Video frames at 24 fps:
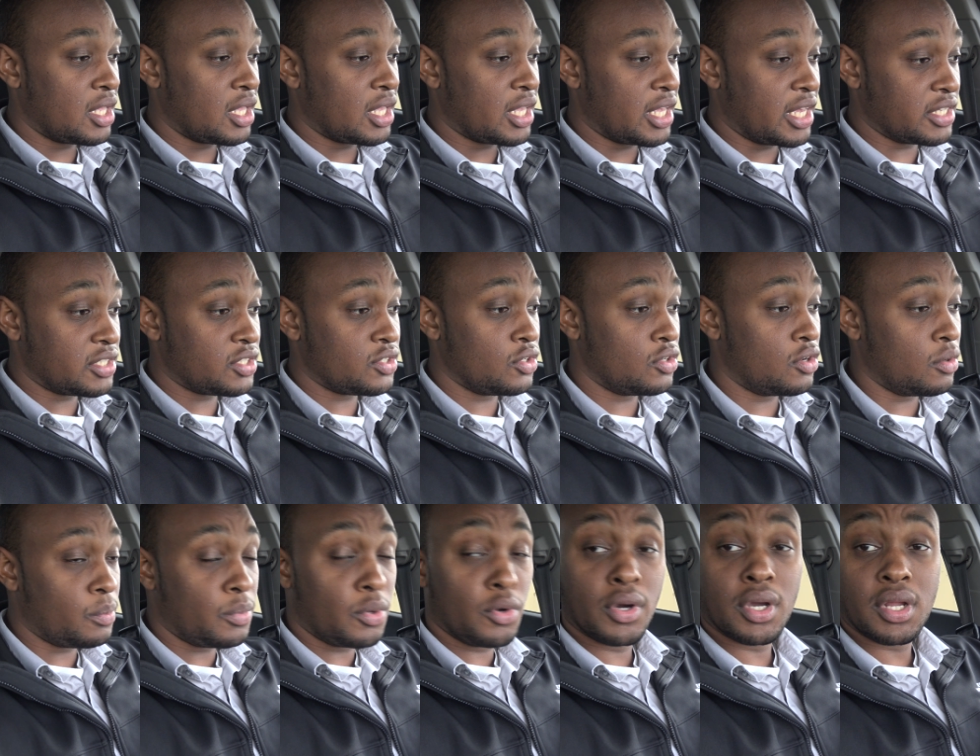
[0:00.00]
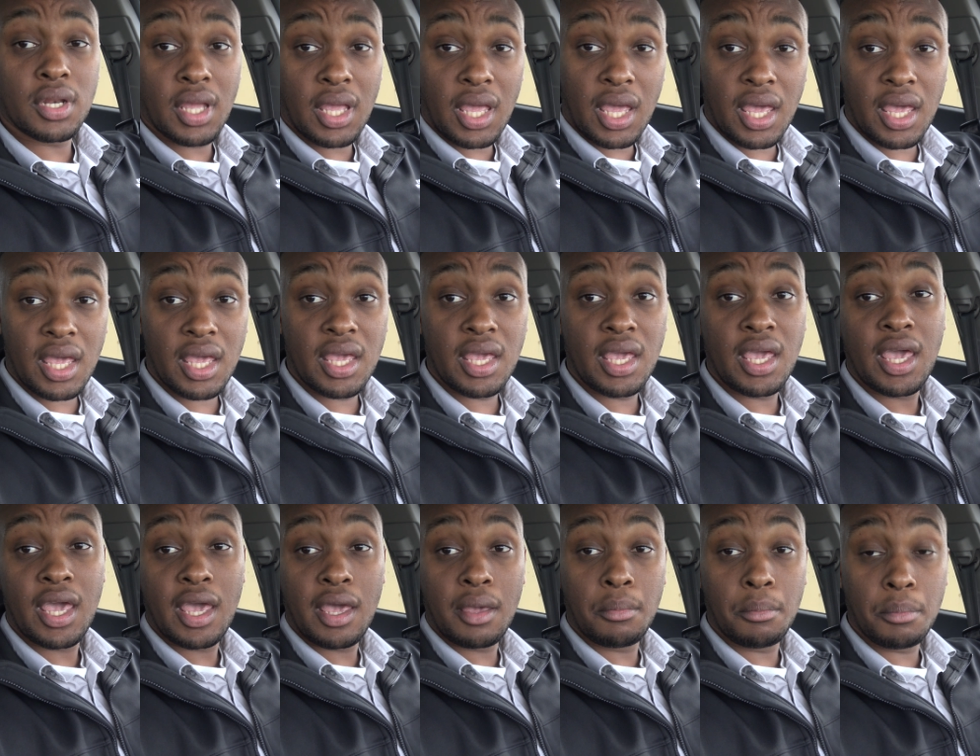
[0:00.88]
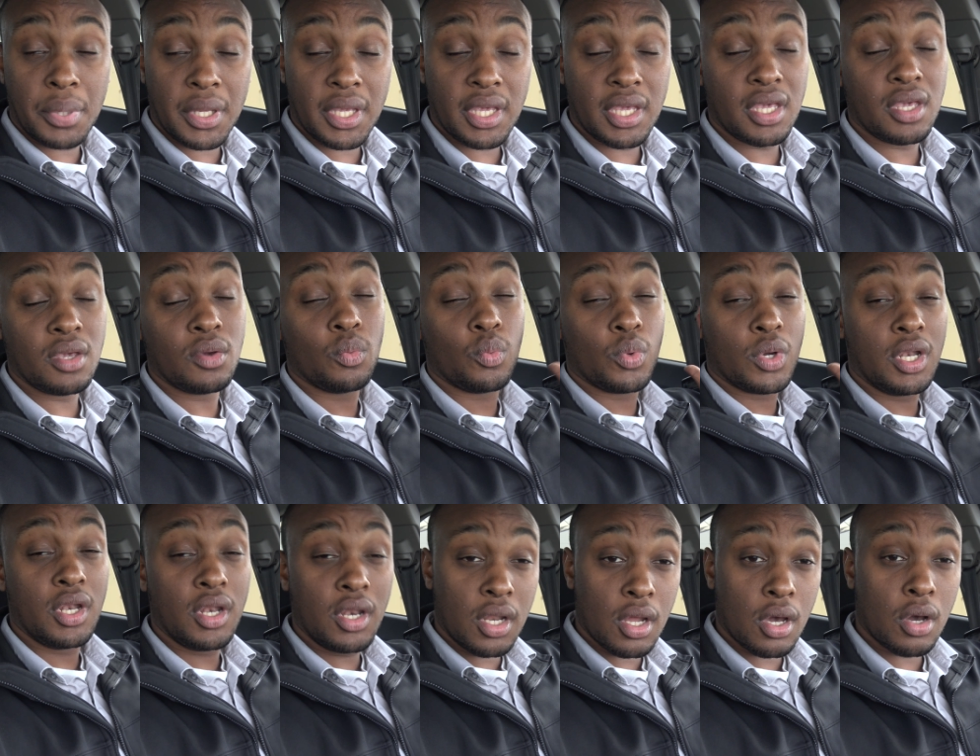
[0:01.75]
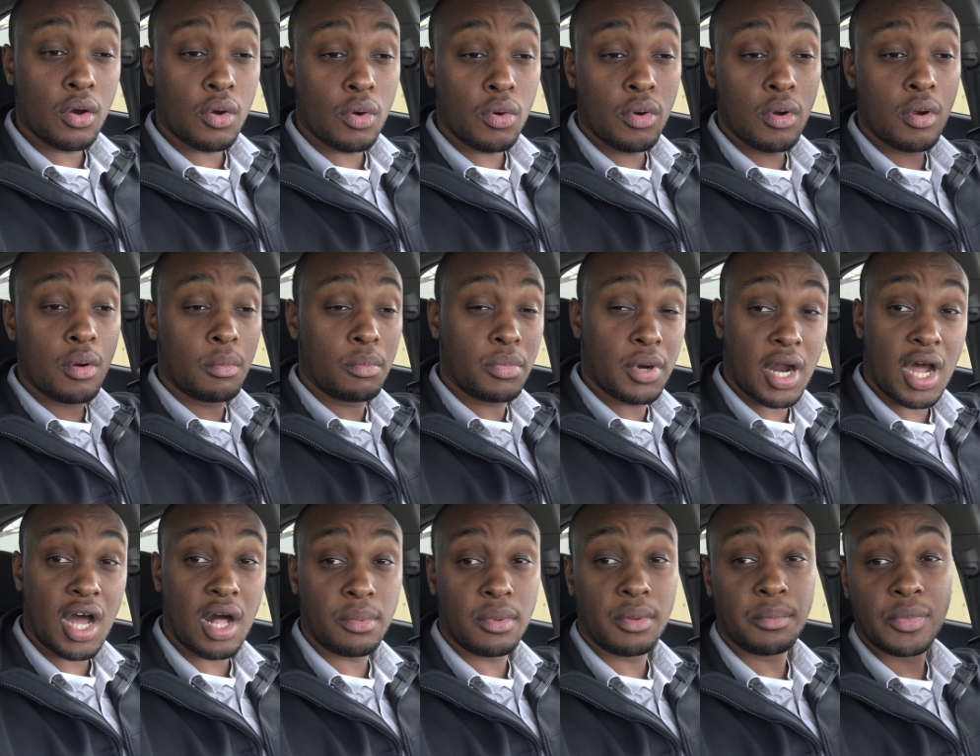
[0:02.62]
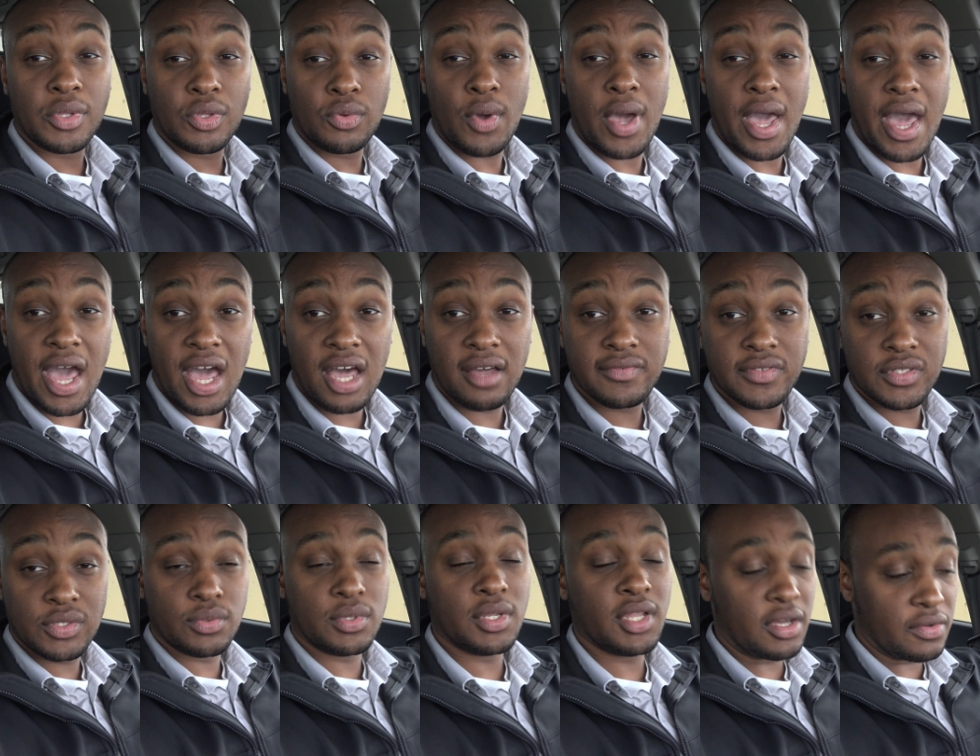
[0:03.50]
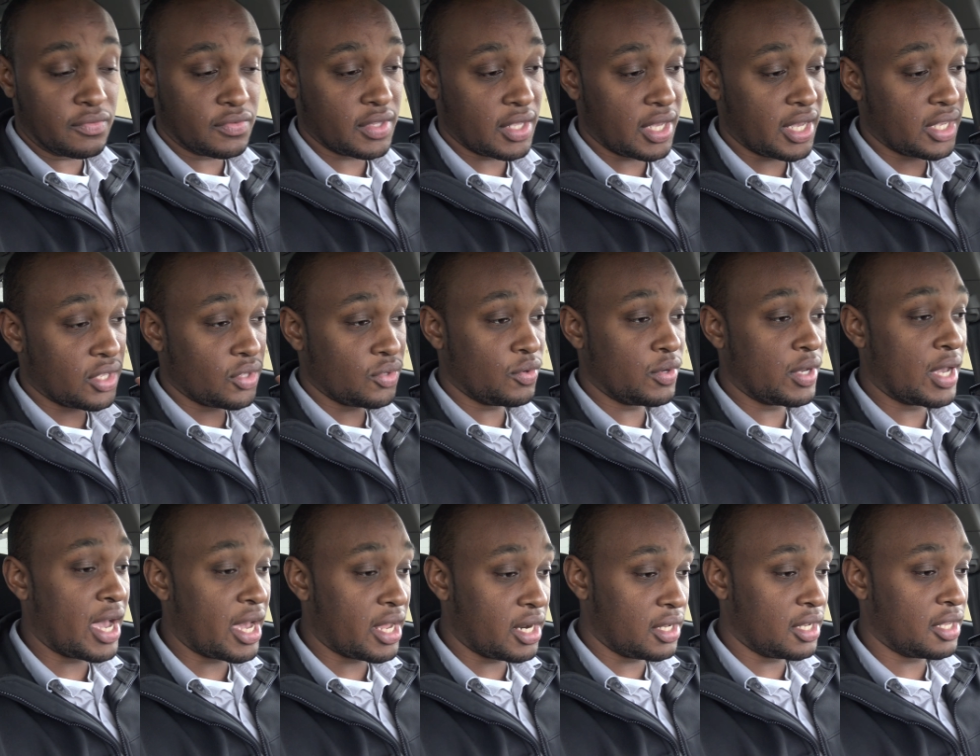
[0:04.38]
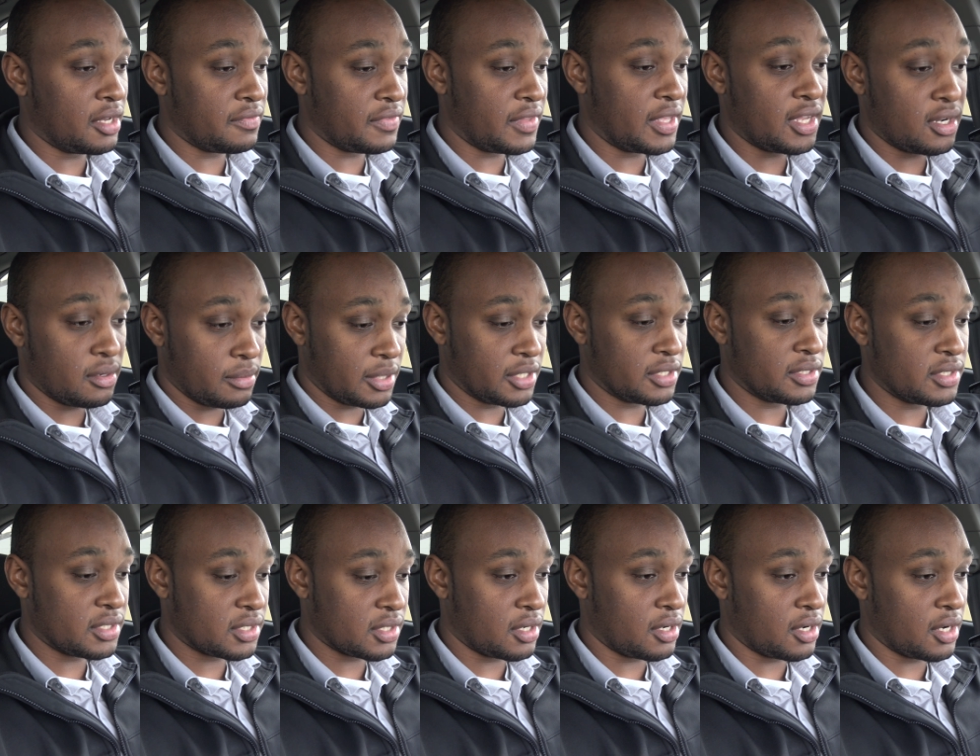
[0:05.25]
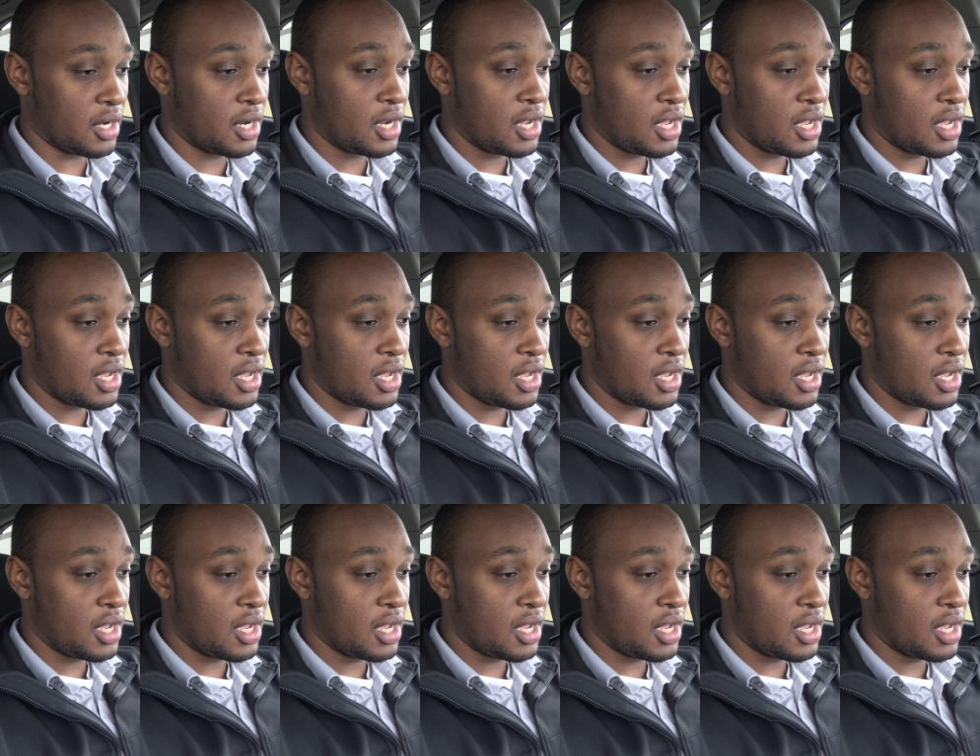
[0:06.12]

gets you to point A and B with no problem. You have to love that. You gotta love that about this car.